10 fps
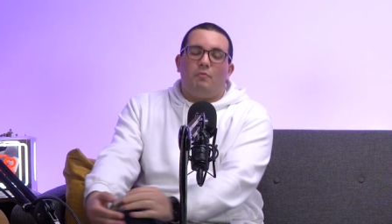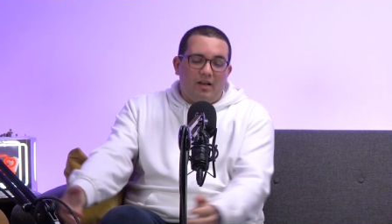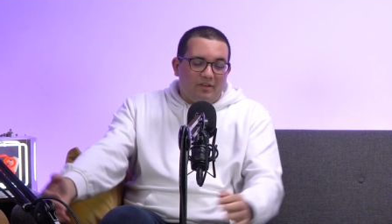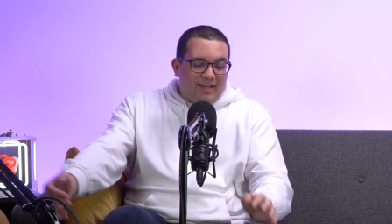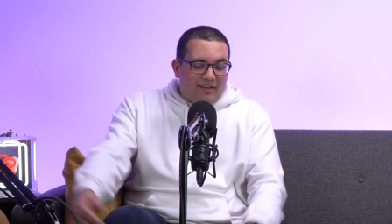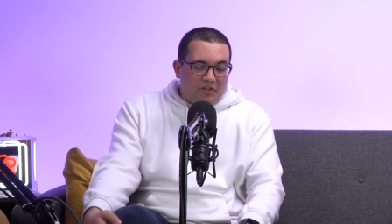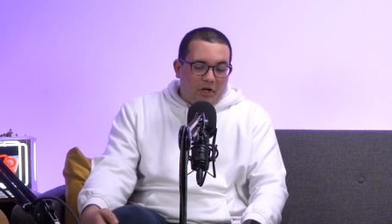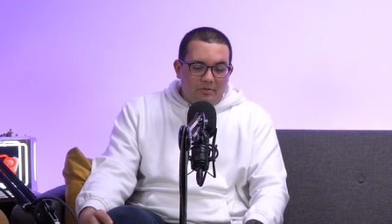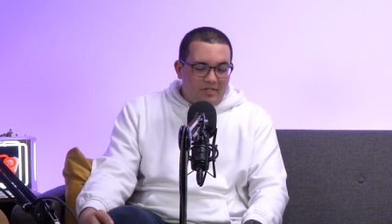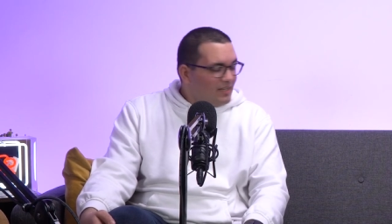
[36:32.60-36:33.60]
Well, on that
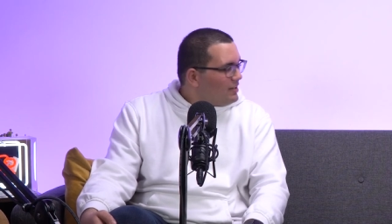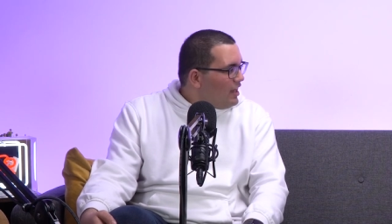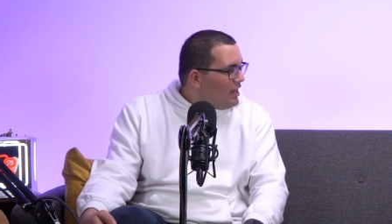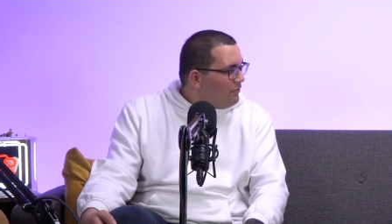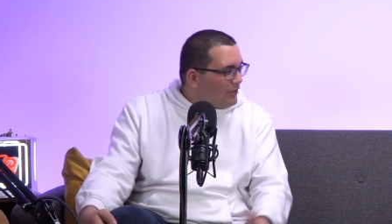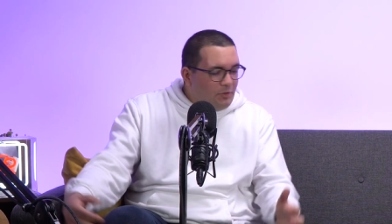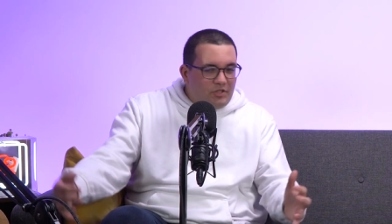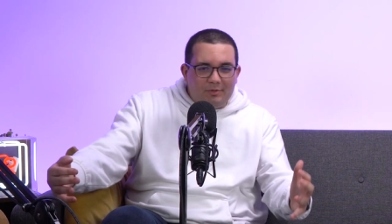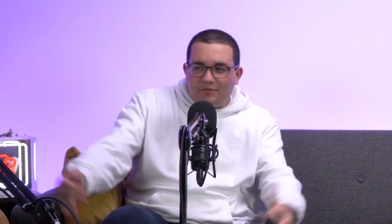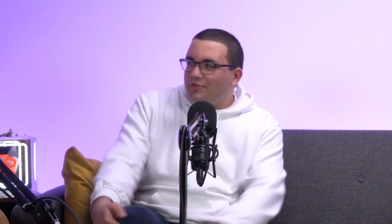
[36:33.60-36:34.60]
note, uh, thank you
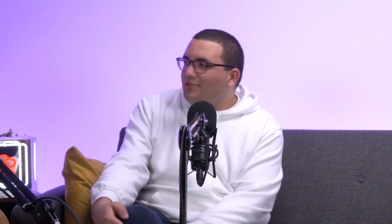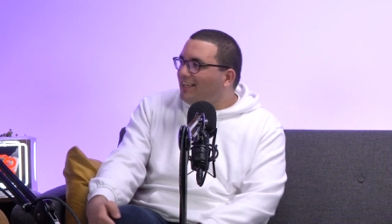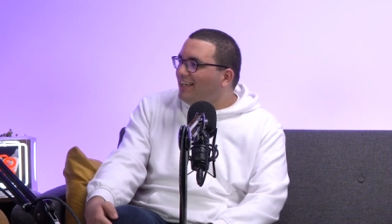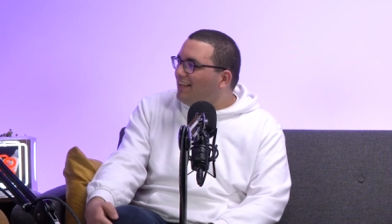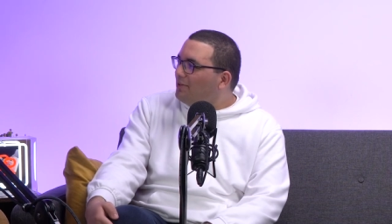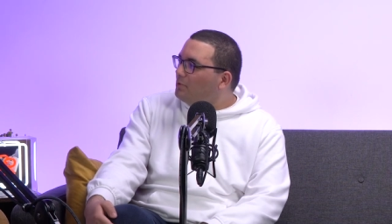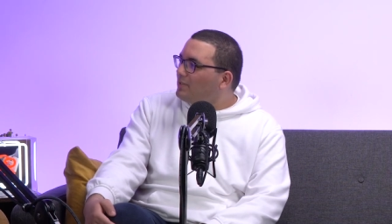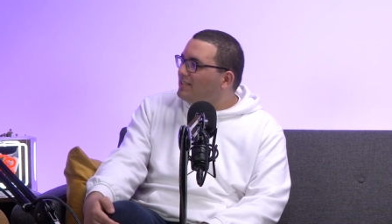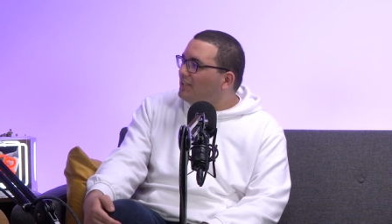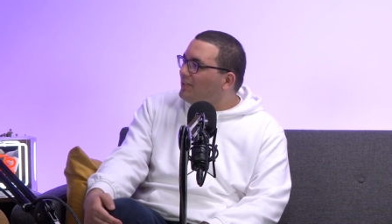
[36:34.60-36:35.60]
so much for tuning in, and
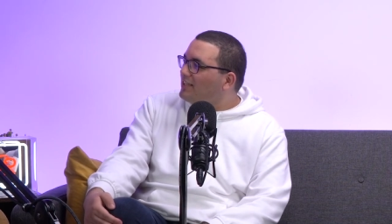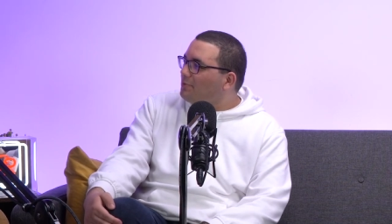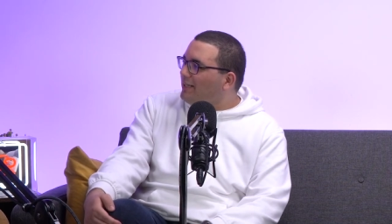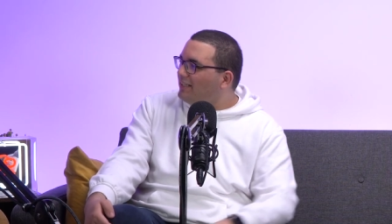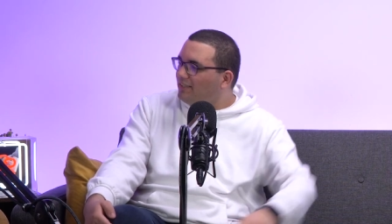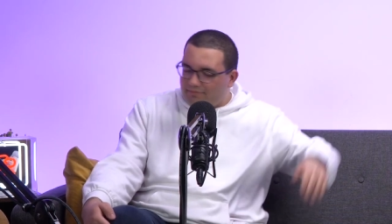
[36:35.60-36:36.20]
we'll see you next week.